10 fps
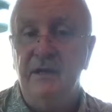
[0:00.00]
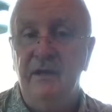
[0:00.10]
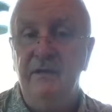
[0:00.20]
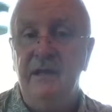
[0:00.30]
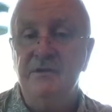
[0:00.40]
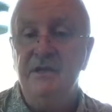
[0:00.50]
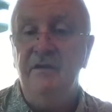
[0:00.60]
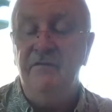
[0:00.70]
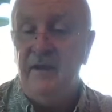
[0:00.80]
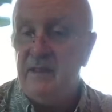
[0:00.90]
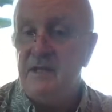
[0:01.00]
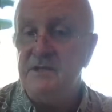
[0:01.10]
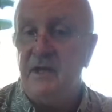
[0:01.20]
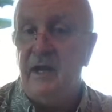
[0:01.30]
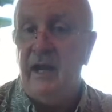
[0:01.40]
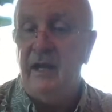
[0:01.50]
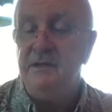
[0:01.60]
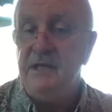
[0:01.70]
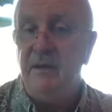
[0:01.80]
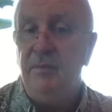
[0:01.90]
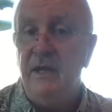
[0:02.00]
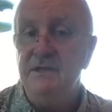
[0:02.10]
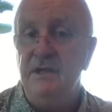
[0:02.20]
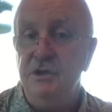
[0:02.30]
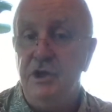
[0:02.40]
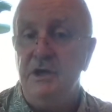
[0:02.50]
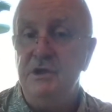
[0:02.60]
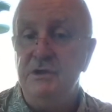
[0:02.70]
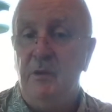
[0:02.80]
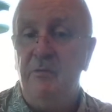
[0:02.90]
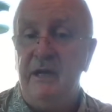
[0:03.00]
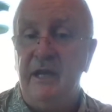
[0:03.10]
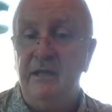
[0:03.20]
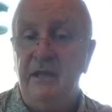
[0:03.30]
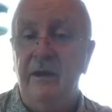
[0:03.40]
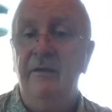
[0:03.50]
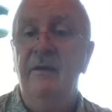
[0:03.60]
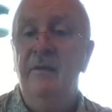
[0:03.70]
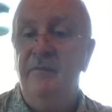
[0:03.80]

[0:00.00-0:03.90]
a there's an event that's going to ha- take place in Judges when we get there.